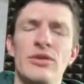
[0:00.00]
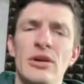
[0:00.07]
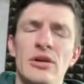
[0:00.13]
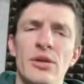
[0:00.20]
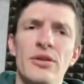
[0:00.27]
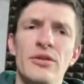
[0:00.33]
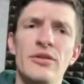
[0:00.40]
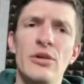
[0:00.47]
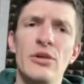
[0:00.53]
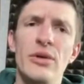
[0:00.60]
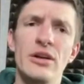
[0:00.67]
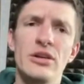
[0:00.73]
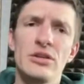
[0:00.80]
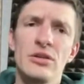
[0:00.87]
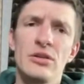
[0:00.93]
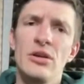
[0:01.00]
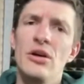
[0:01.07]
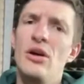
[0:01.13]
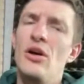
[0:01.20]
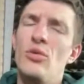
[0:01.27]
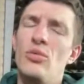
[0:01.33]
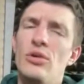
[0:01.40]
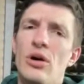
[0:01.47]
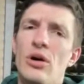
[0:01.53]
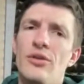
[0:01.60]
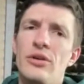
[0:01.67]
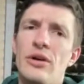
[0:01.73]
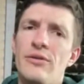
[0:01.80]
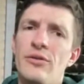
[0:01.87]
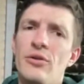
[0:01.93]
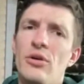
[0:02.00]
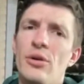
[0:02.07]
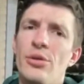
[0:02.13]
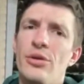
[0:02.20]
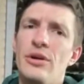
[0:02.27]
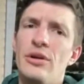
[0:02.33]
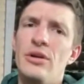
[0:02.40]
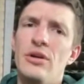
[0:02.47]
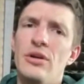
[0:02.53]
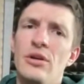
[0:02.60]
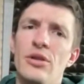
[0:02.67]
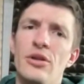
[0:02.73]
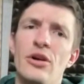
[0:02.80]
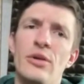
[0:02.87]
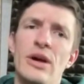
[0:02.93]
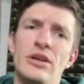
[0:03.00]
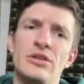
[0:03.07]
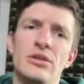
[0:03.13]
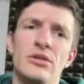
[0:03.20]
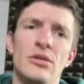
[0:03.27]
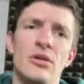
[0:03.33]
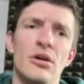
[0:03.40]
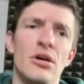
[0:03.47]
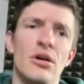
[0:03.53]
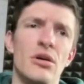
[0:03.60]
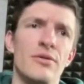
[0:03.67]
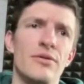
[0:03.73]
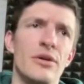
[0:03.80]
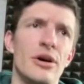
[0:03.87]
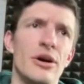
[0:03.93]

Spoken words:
think in this direction. We also have thought in the direction of